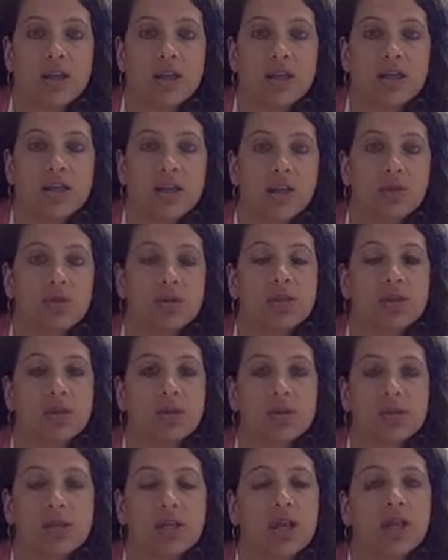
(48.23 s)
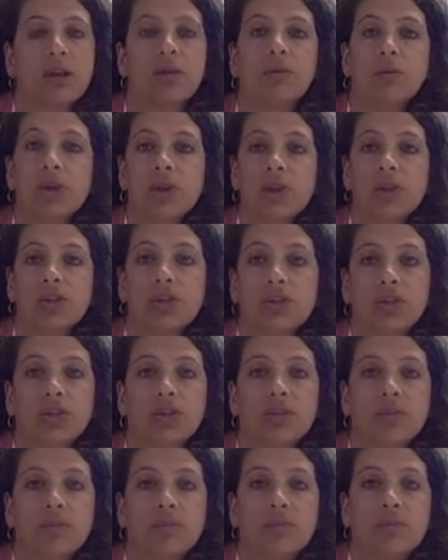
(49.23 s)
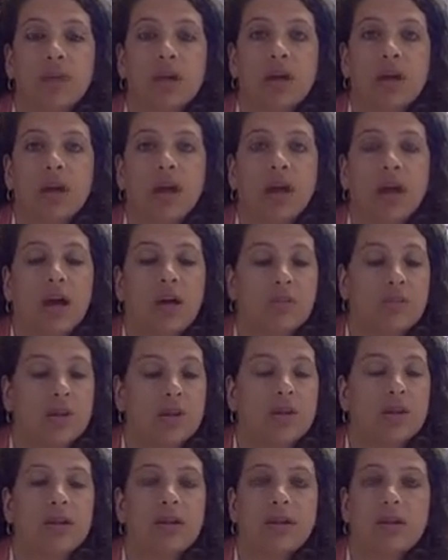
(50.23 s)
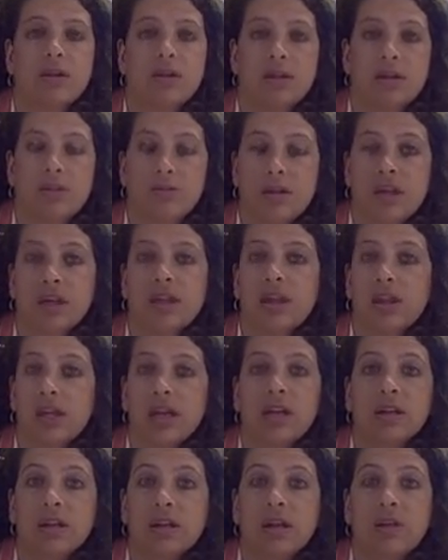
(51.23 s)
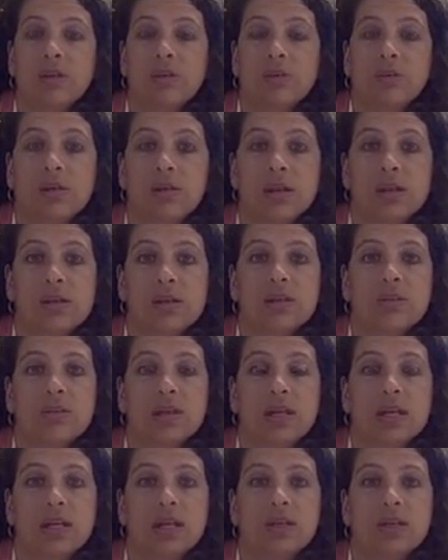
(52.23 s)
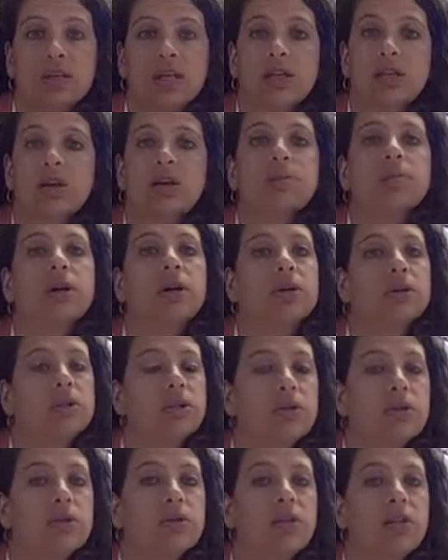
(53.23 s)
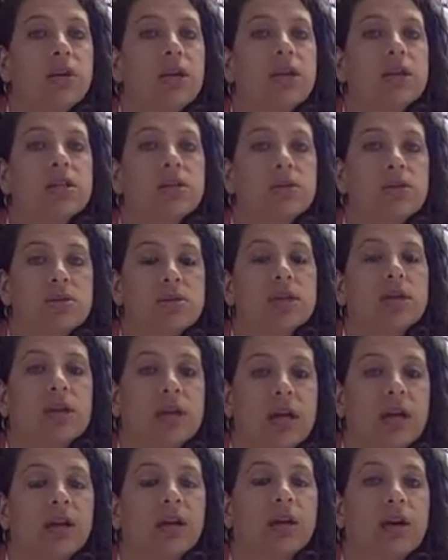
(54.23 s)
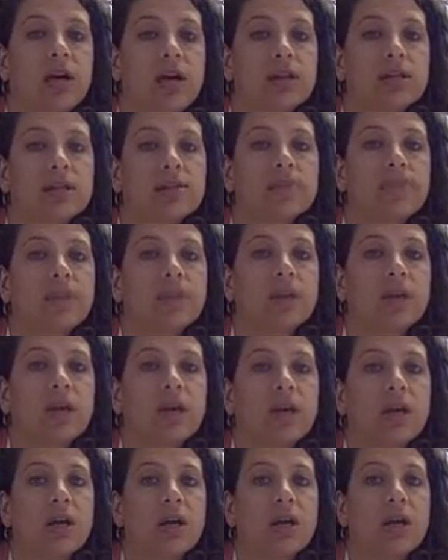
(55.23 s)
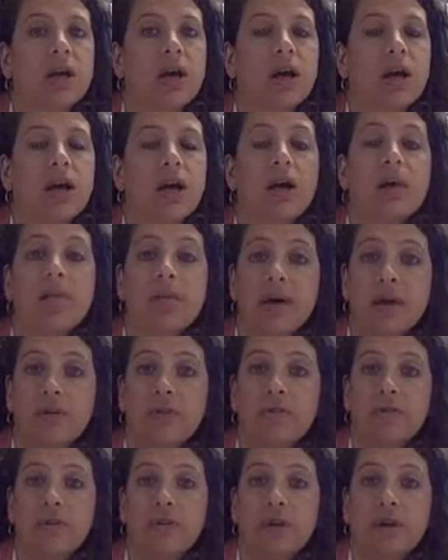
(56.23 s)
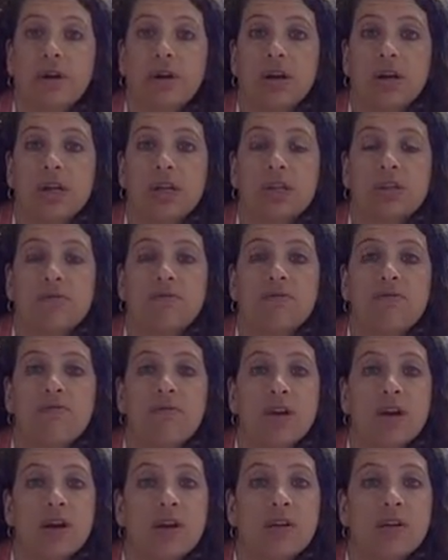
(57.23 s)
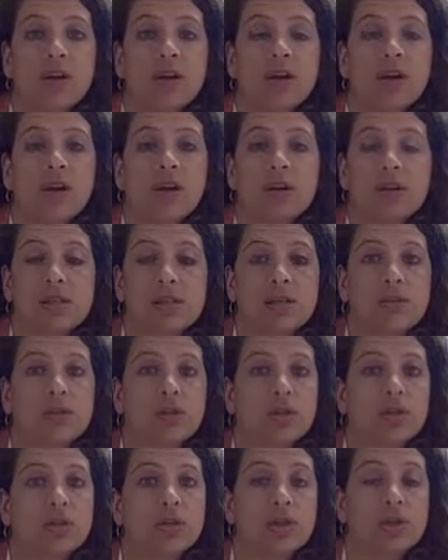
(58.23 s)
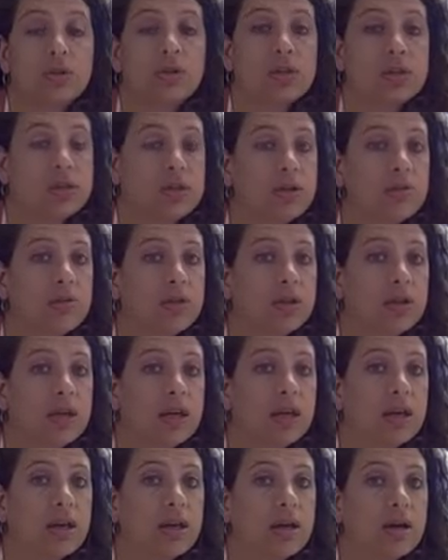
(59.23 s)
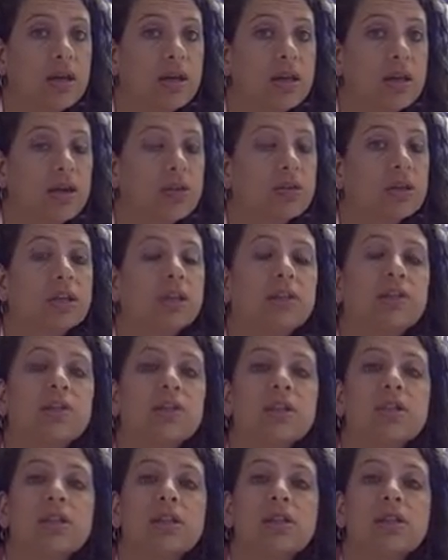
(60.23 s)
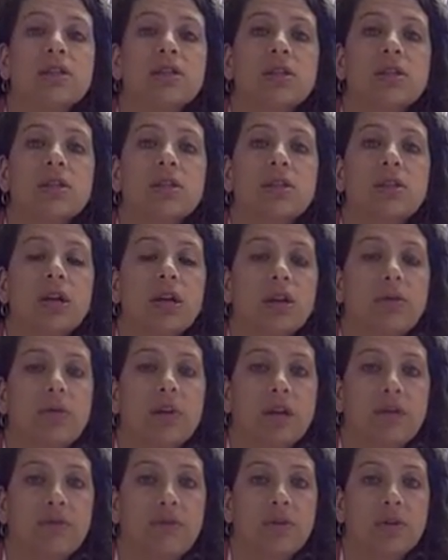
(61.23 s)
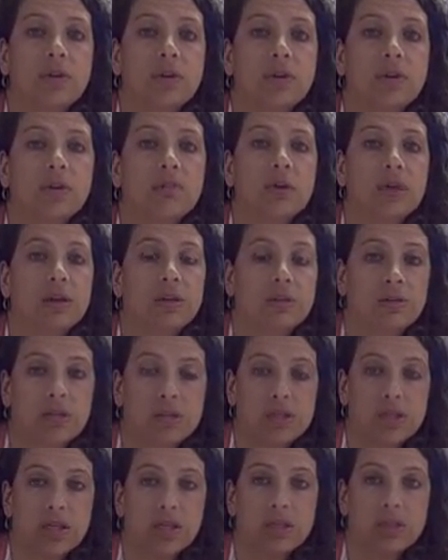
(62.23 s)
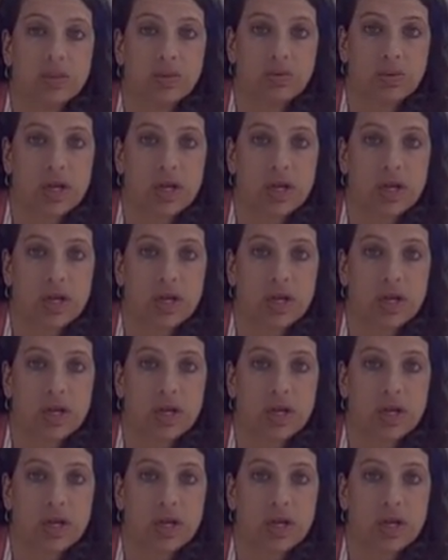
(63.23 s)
things that you would associate with each other. The big thing though with a simile is that you compare two things using like or as. A metaphor is very similar to the simile. The only difference is in a metaphor you compare those things